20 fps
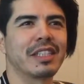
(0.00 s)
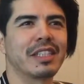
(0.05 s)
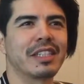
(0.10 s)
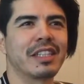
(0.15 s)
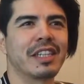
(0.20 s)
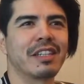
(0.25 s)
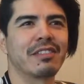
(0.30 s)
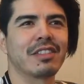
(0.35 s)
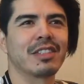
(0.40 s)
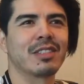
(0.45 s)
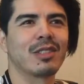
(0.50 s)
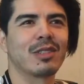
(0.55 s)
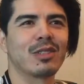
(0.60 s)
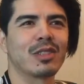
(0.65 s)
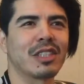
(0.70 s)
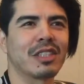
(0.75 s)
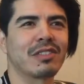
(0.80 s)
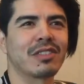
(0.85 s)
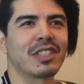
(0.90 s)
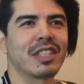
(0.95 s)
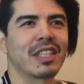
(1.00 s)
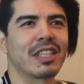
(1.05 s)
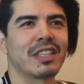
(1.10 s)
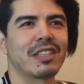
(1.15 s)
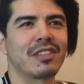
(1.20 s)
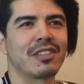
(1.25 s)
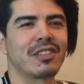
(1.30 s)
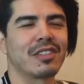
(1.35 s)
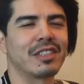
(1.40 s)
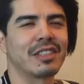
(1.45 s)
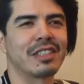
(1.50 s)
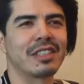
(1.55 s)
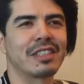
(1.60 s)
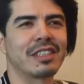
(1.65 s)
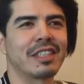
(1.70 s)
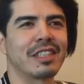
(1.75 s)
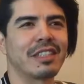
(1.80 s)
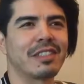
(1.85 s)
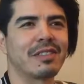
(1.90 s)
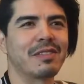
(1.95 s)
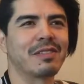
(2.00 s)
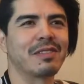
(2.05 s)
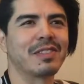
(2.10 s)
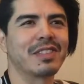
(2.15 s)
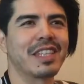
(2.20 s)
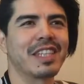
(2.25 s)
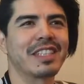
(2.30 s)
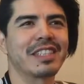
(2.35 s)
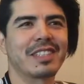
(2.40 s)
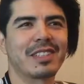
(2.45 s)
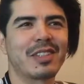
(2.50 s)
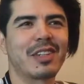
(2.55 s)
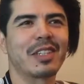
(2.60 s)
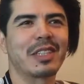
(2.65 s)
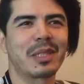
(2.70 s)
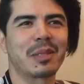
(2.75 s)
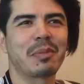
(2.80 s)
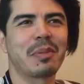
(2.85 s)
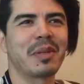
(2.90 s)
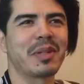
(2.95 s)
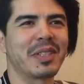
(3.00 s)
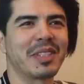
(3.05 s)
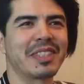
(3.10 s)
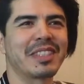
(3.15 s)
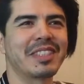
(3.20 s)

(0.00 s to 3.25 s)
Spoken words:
having two chefs there is, it's a great experience.